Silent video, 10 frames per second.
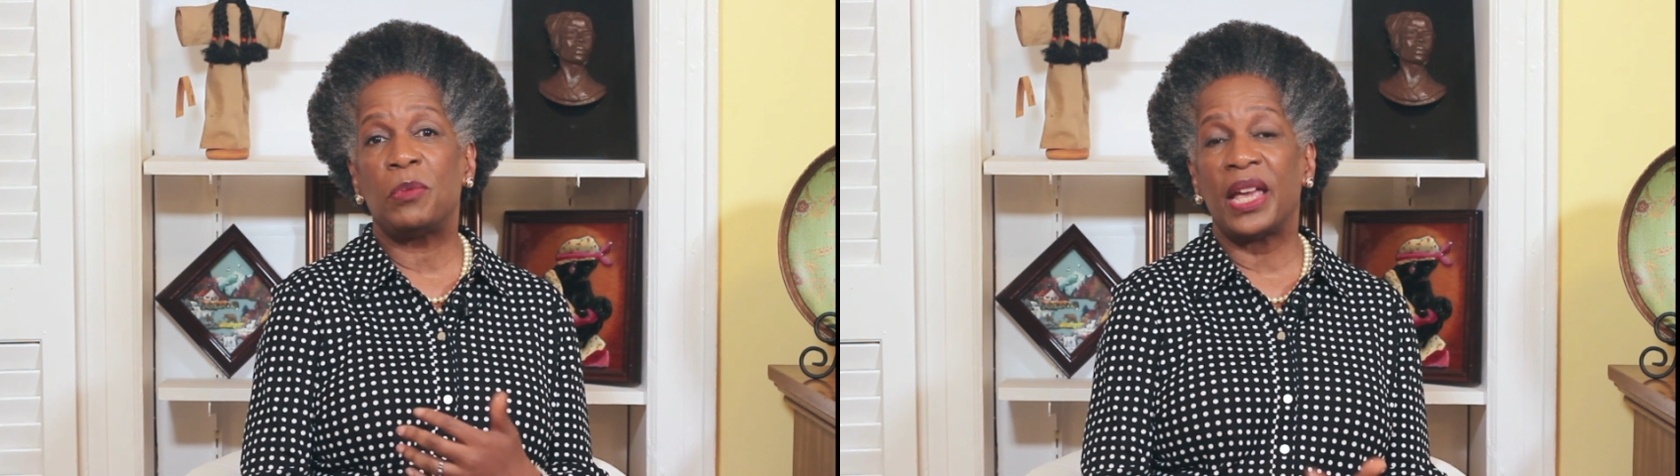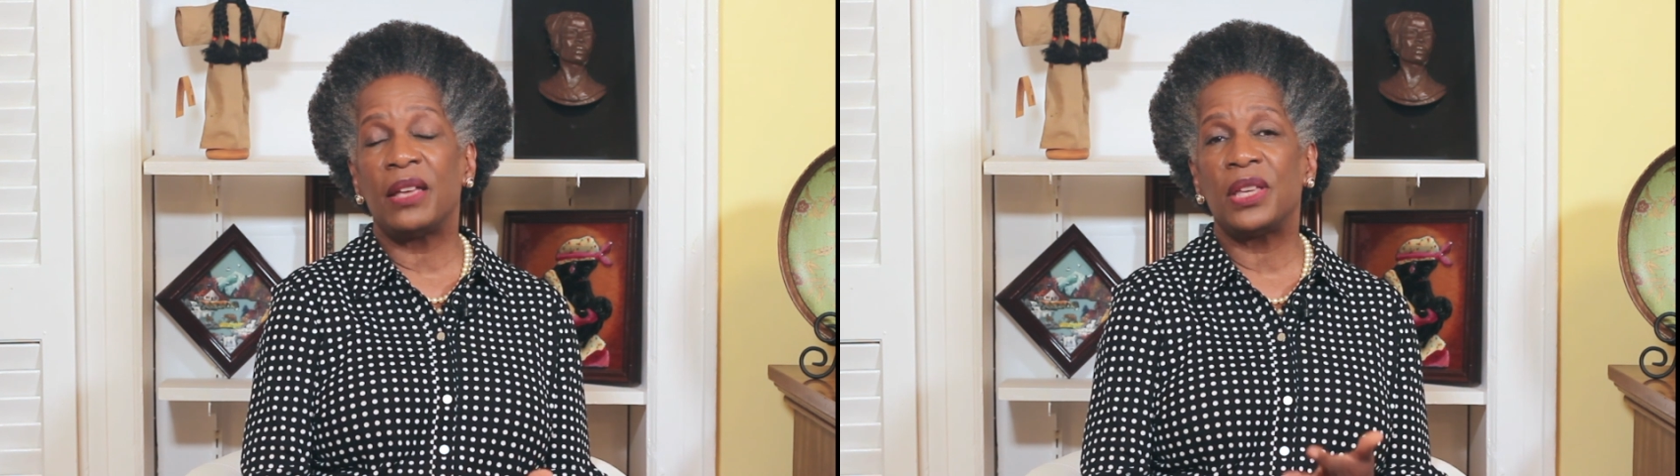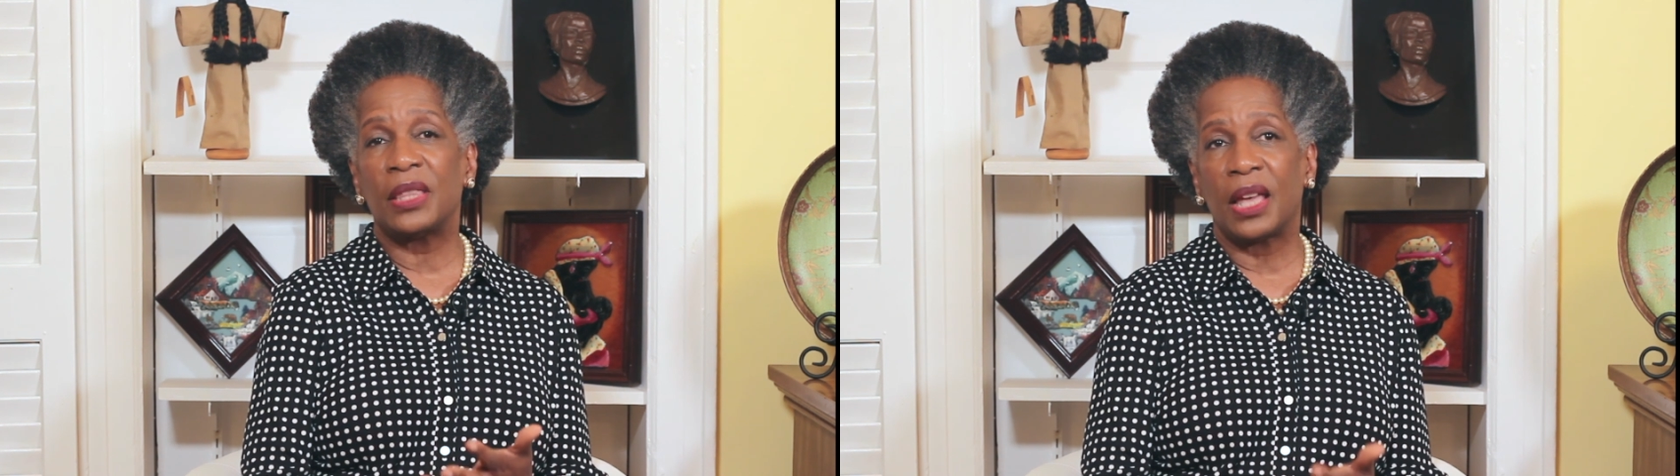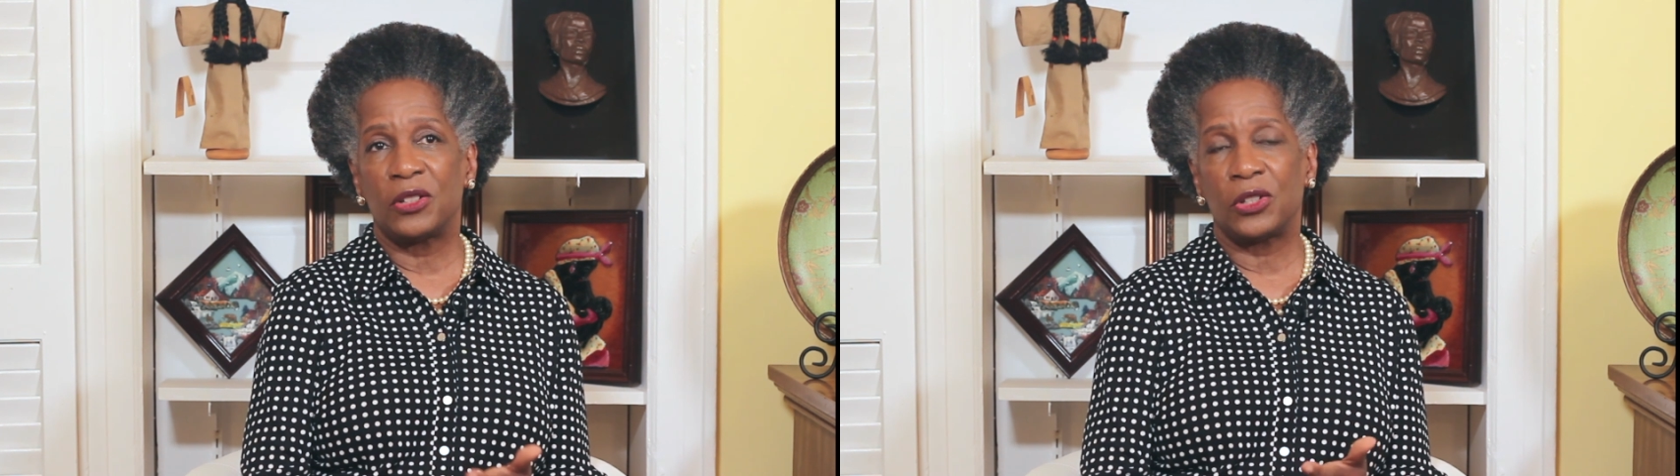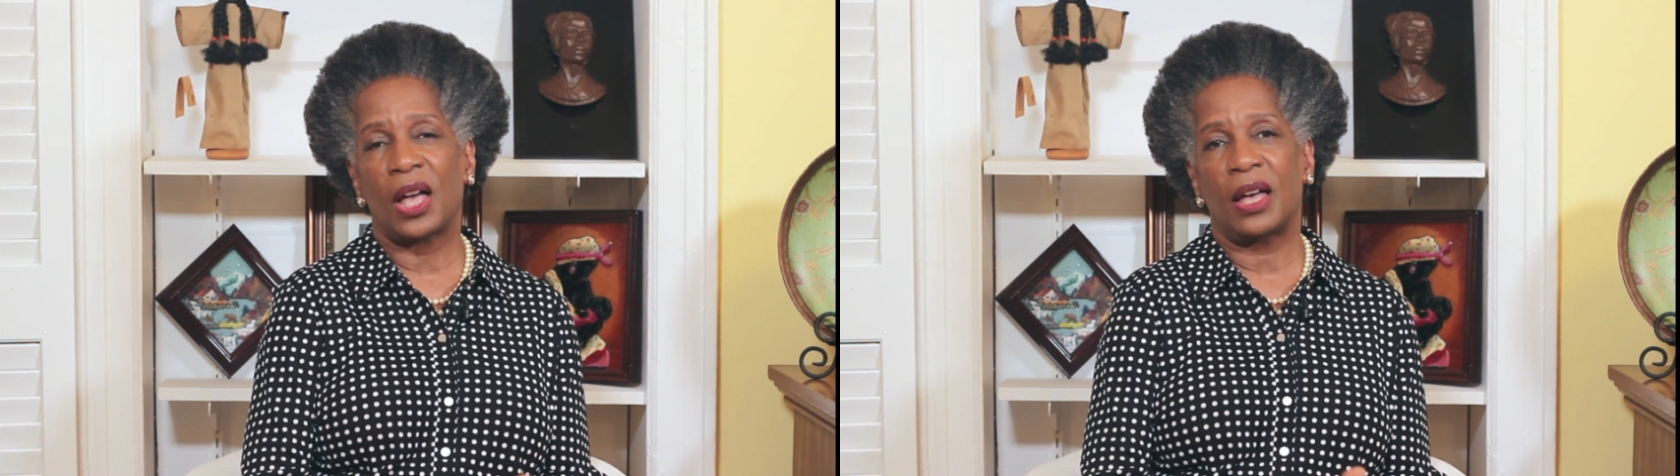bathing that
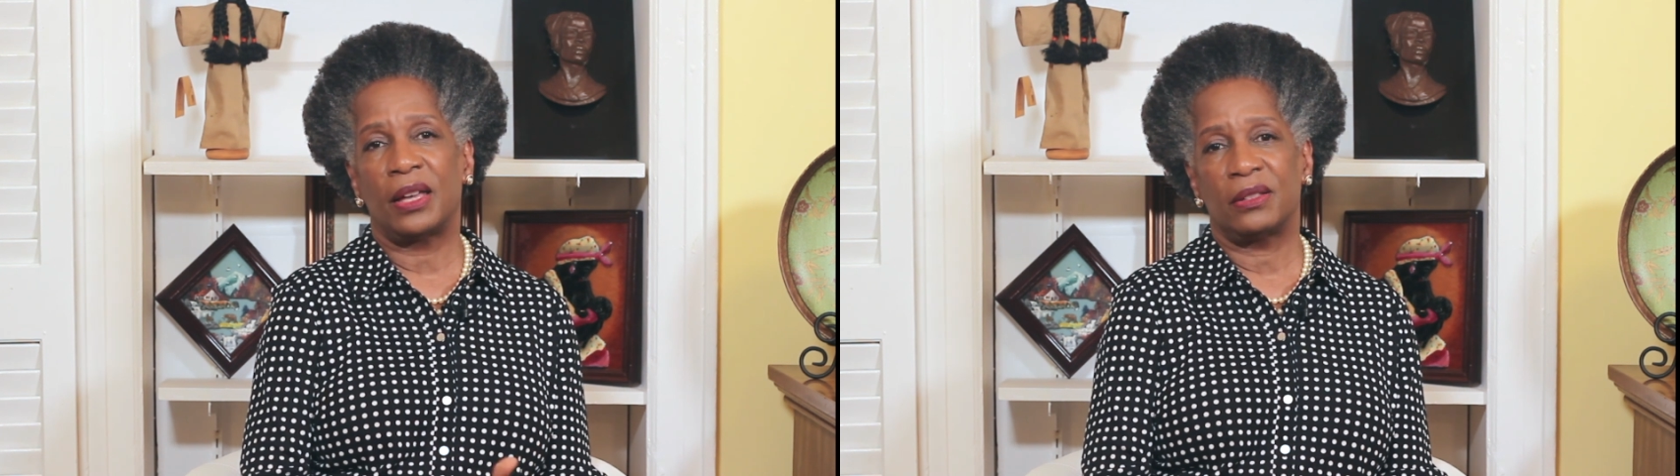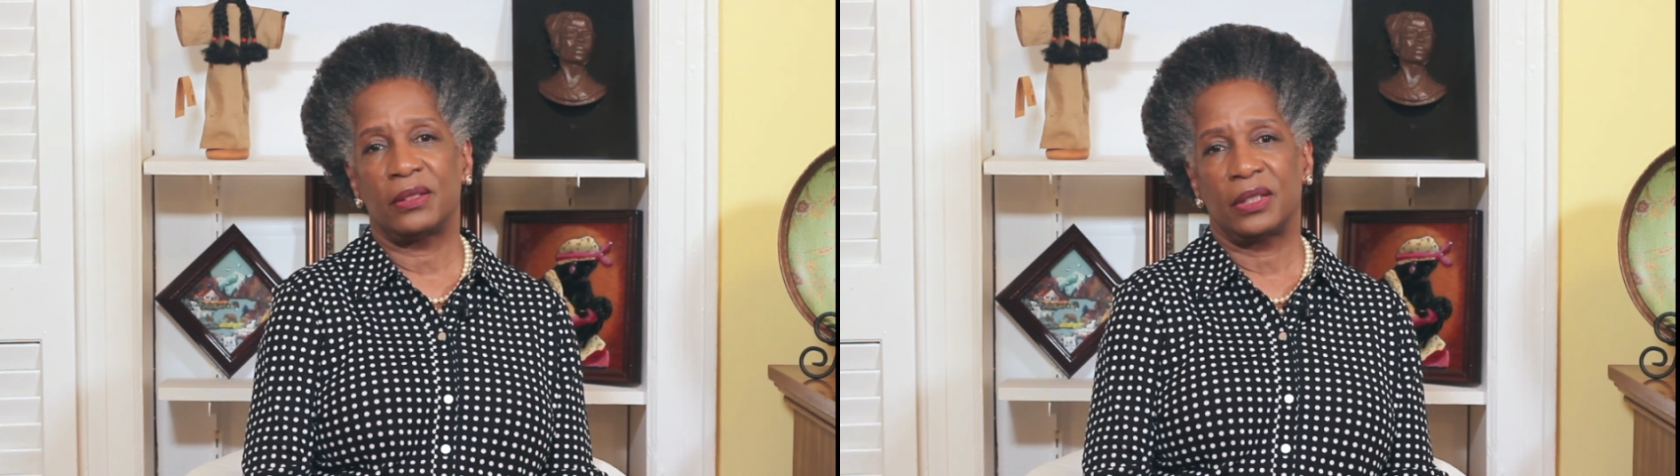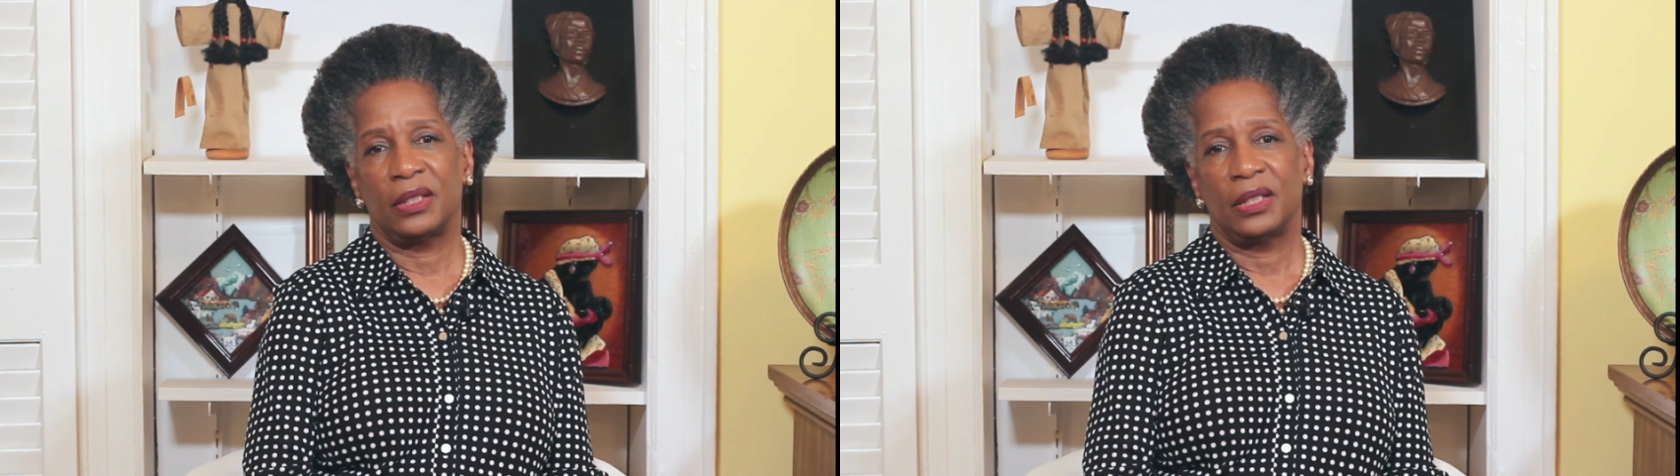child,